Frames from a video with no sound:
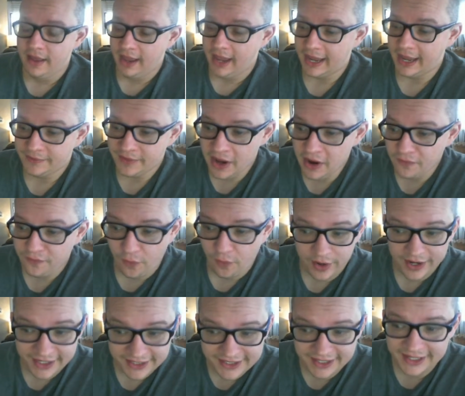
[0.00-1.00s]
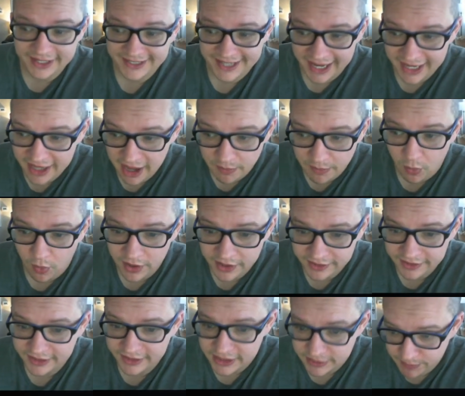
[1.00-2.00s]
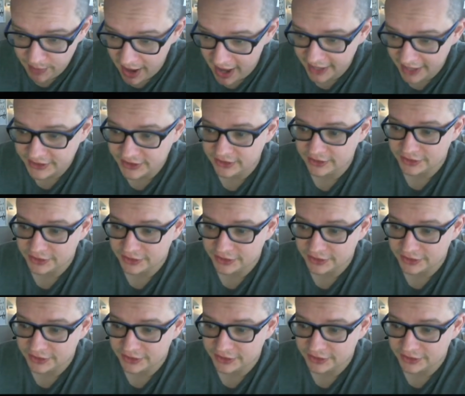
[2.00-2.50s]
And therefore, he's going to take up one of these spots.